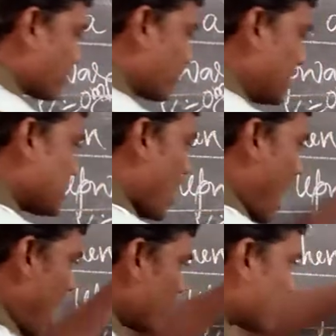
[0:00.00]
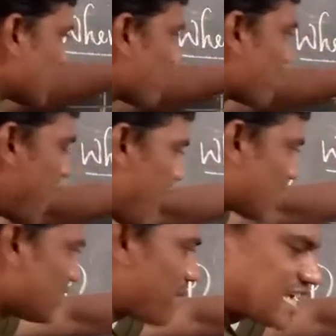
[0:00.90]
Means after
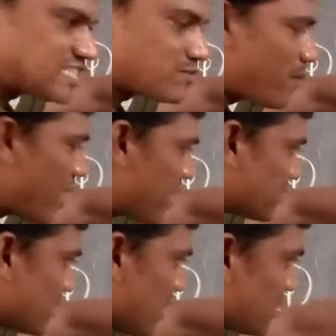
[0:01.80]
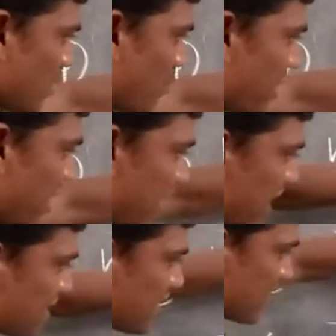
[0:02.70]
at the maximum height, the body
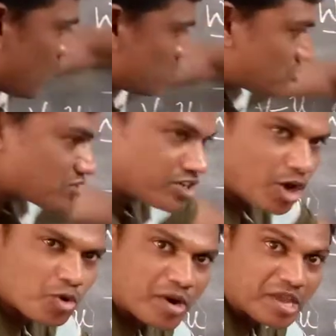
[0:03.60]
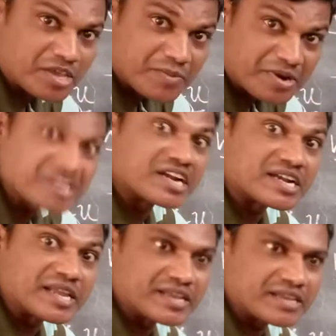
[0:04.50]
again comes to the downward
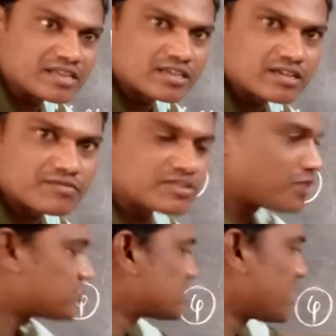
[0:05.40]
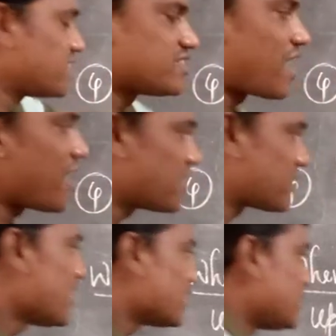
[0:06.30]
immediately without staying in the
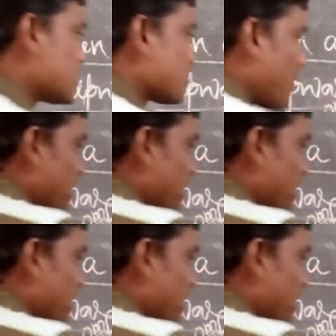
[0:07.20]
air. That's why